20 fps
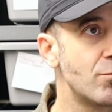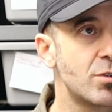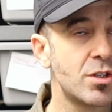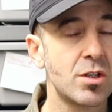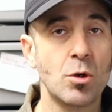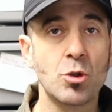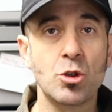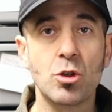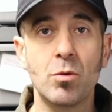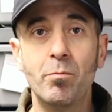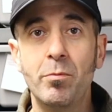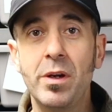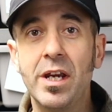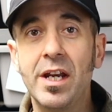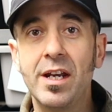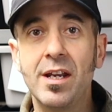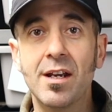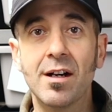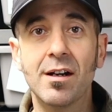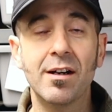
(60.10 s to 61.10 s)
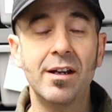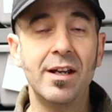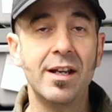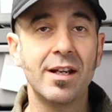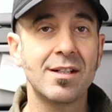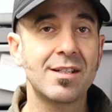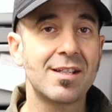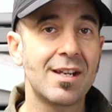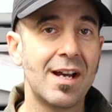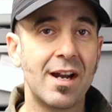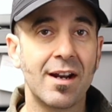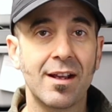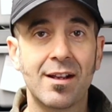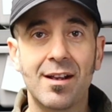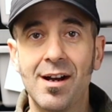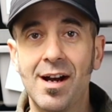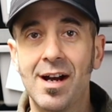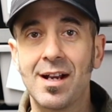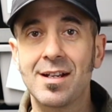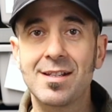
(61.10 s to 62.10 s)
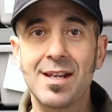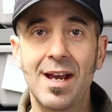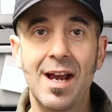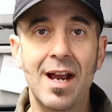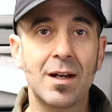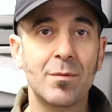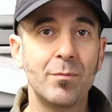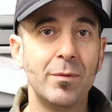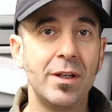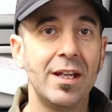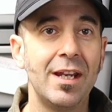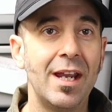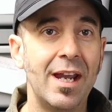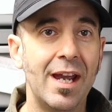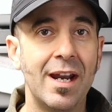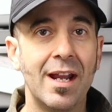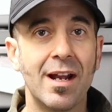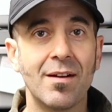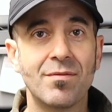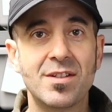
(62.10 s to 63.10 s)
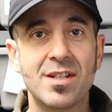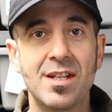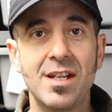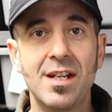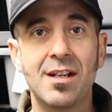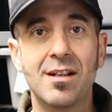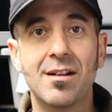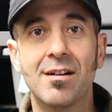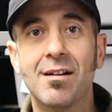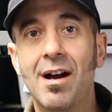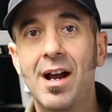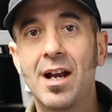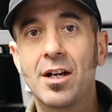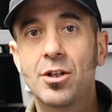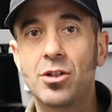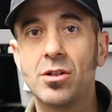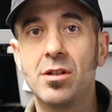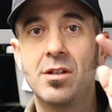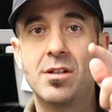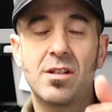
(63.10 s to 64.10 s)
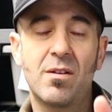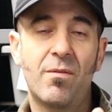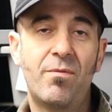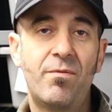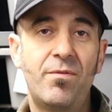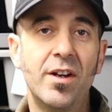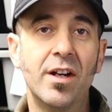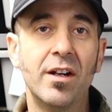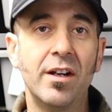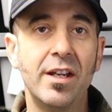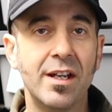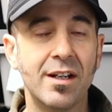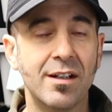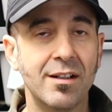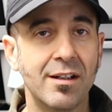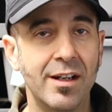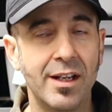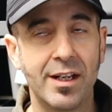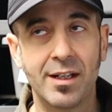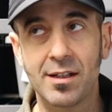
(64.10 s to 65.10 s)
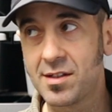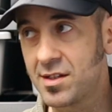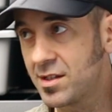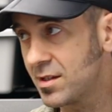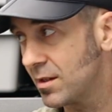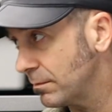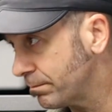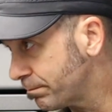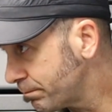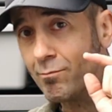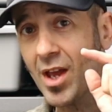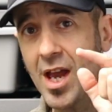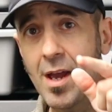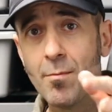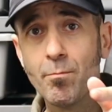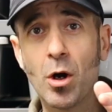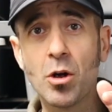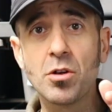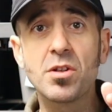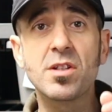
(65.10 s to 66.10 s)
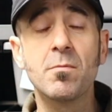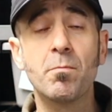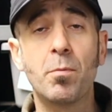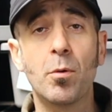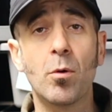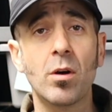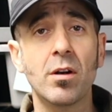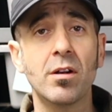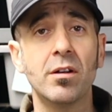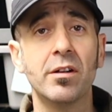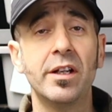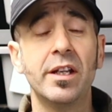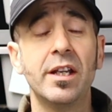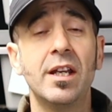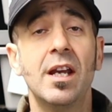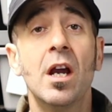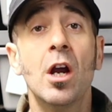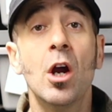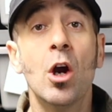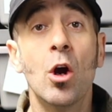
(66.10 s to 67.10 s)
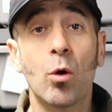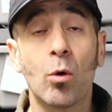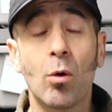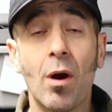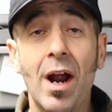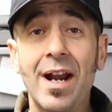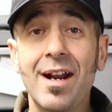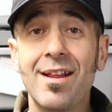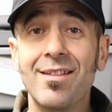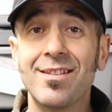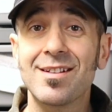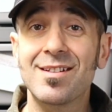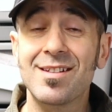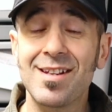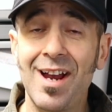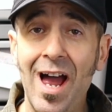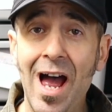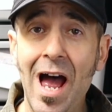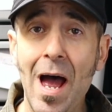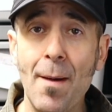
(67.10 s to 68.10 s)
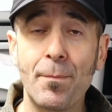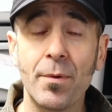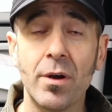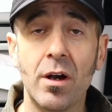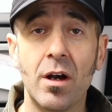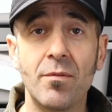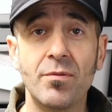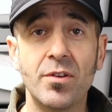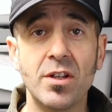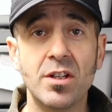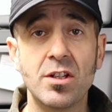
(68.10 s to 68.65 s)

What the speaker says: Social media links, how to contact me, NFT collections, affiliate links. And most importantly, right at the top of the